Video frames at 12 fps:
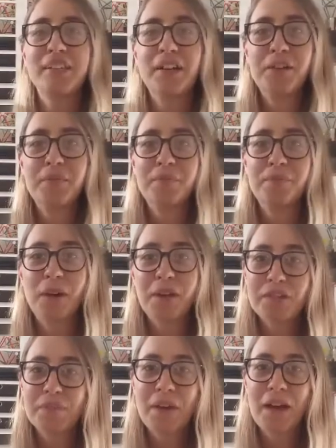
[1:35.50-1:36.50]
So
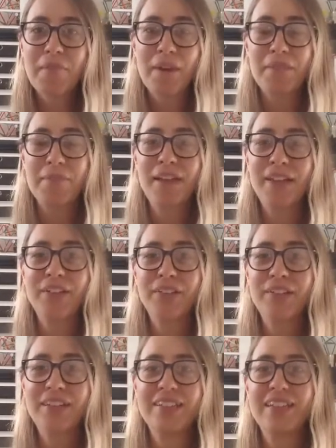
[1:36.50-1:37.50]
most of my mathematical
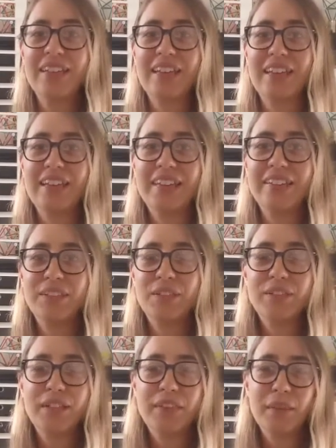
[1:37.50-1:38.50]
knitting is
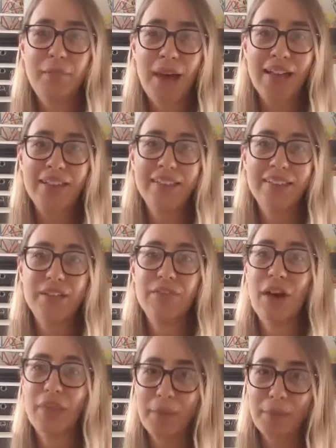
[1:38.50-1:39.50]
using the patterns of
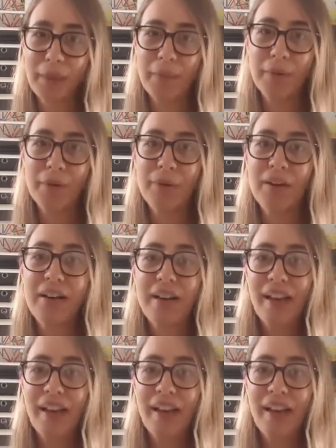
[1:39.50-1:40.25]
other people,